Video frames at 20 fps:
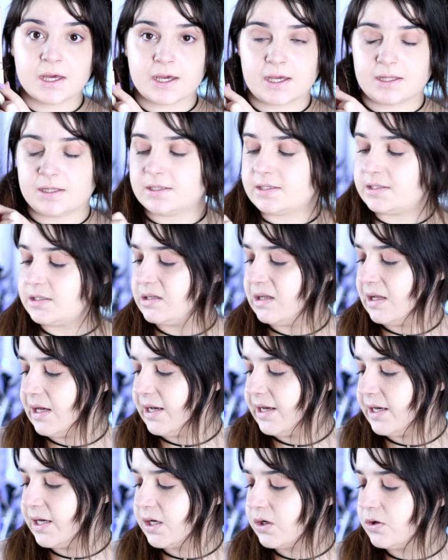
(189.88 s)
and it's
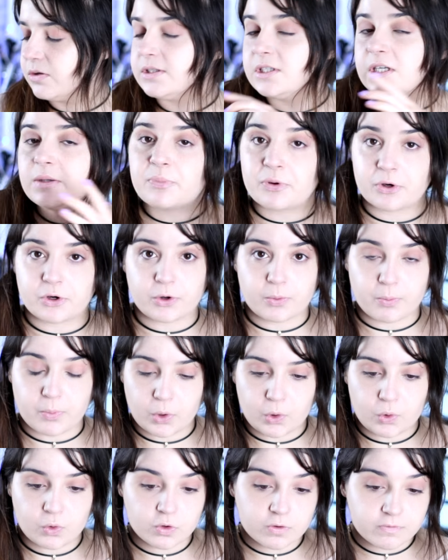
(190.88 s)
like a deeper
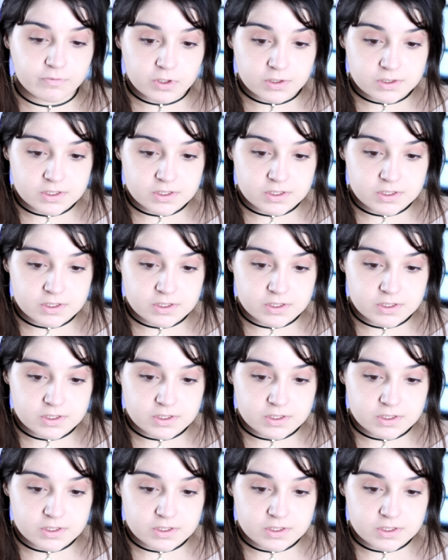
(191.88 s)
mauve.